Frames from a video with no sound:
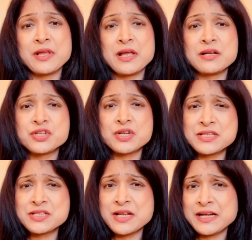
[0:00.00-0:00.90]
They're
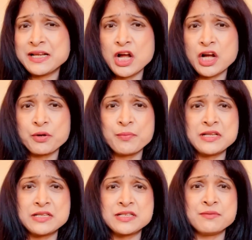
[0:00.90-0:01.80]
translating documents,